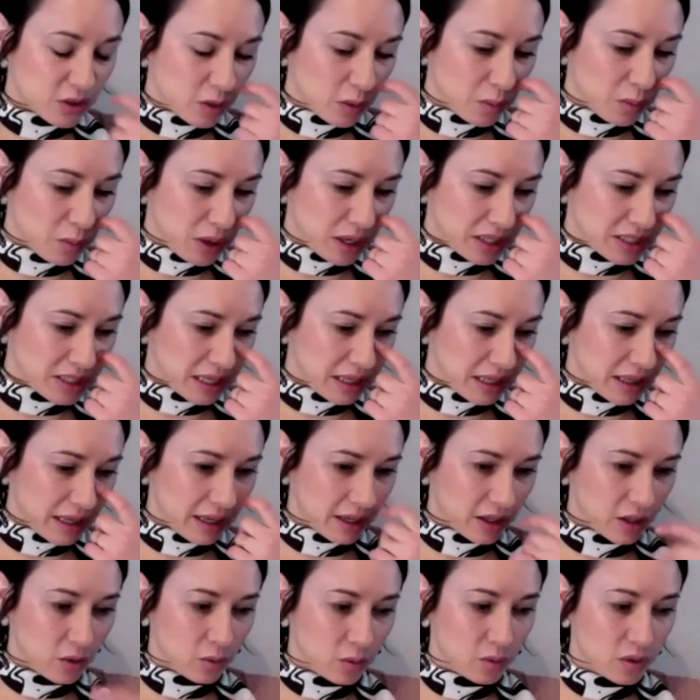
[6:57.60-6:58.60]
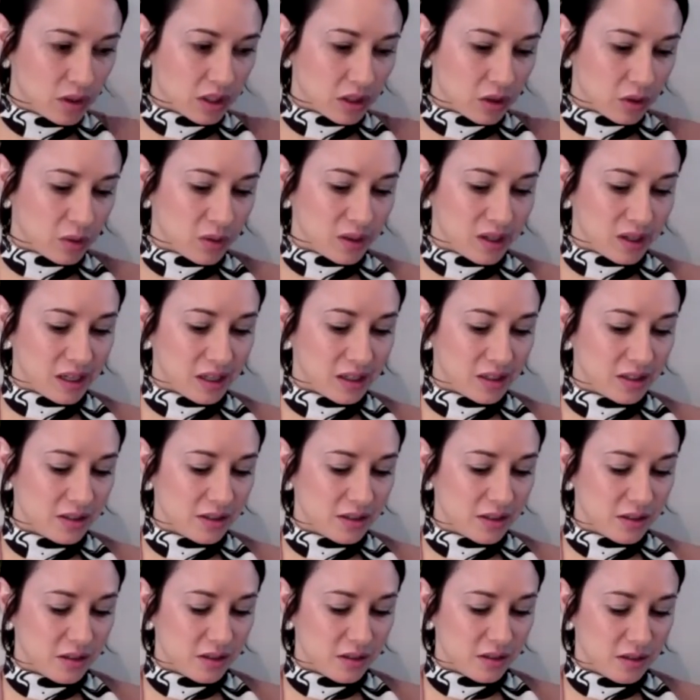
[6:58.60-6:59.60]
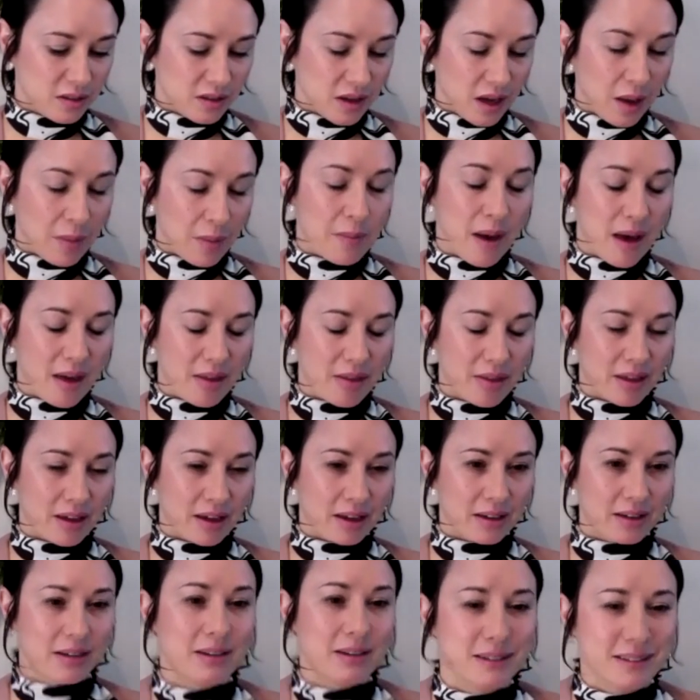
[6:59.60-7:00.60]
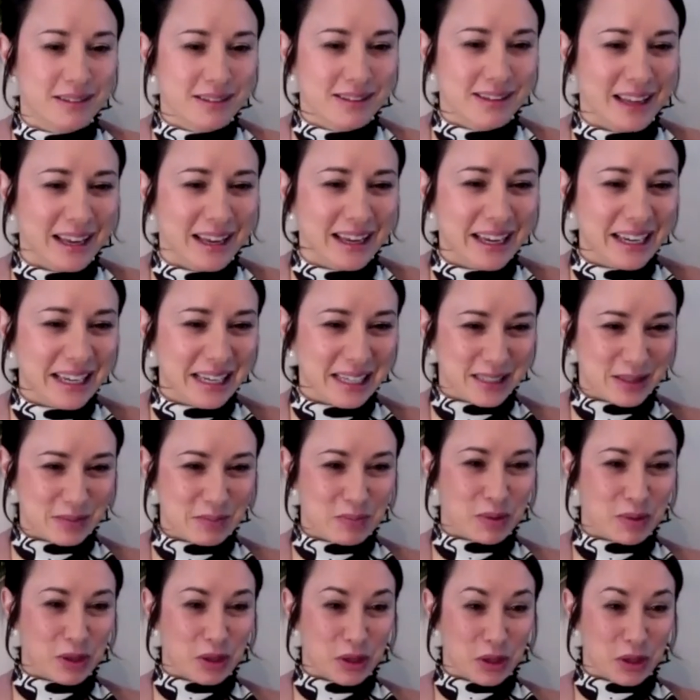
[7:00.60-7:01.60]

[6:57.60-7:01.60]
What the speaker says: impressed that like you really created a method. Like it's blown a